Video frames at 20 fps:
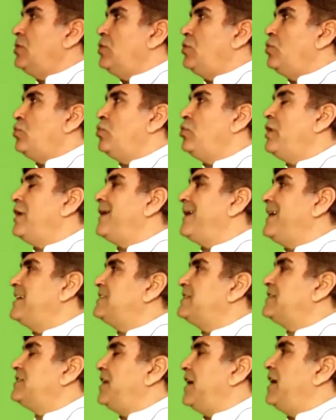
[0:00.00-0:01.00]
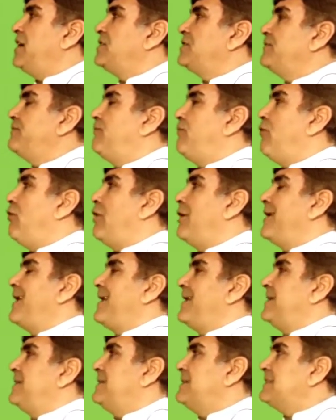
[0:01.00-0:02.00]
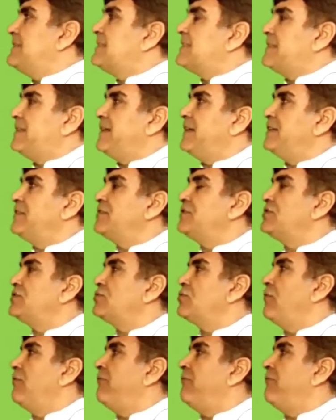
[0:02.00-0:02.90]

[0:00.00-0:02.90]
where S stands for distance,